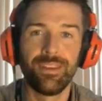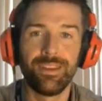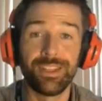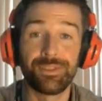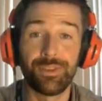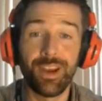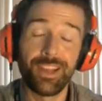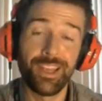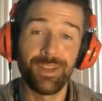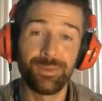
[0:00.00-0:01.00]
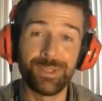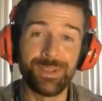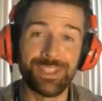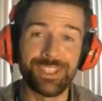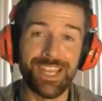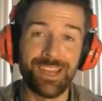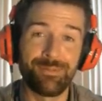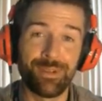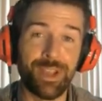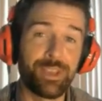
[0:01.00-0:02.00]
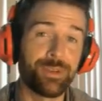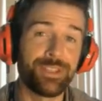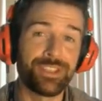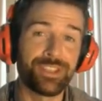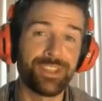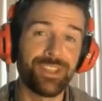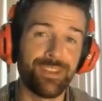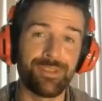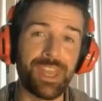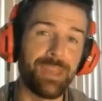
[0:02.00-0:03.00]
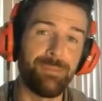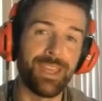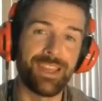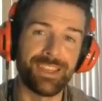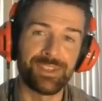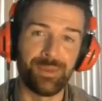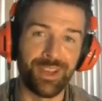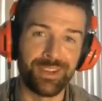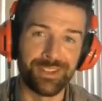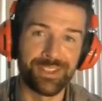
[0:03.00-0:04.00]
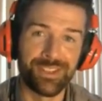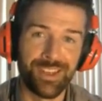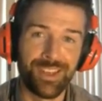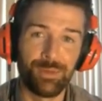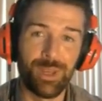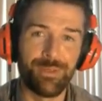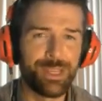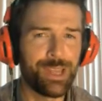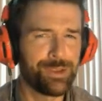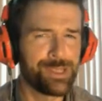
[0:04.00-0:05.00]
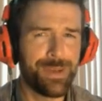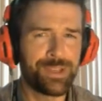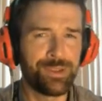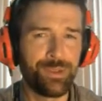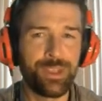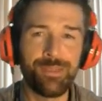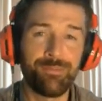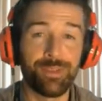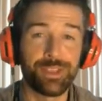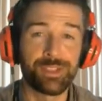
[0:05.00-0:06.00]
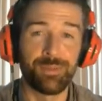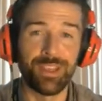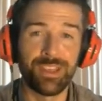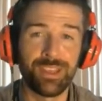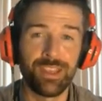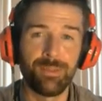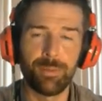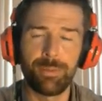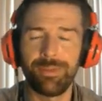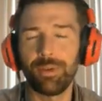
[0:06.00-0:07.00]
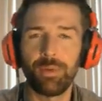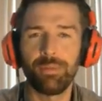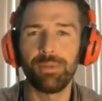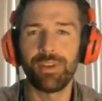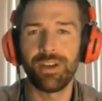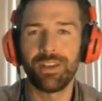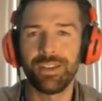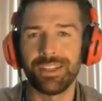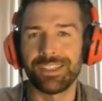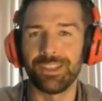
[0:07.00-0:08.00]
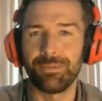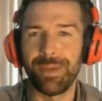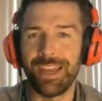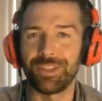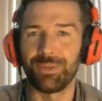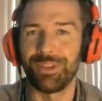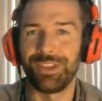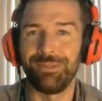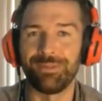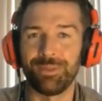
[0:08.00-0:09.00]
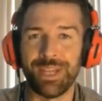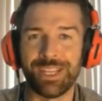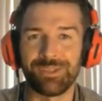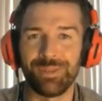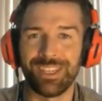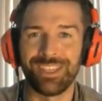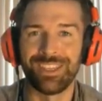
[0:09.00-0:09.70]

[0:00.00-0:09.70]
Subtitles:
It's Friday, which means it's time for another edition of KPIS Writers. We have another special theme for this week. But before we move on, let's look back to our theme from last week.